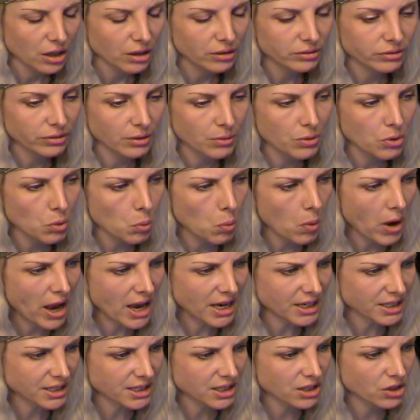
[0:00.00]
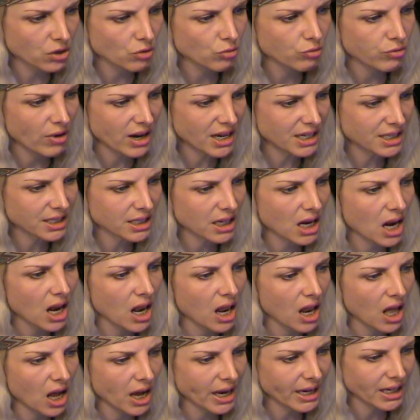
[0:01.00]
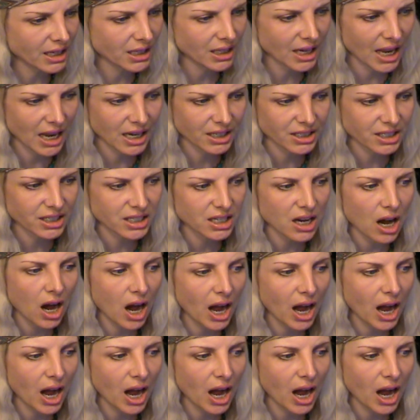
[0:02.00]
From the west, the red lion-headed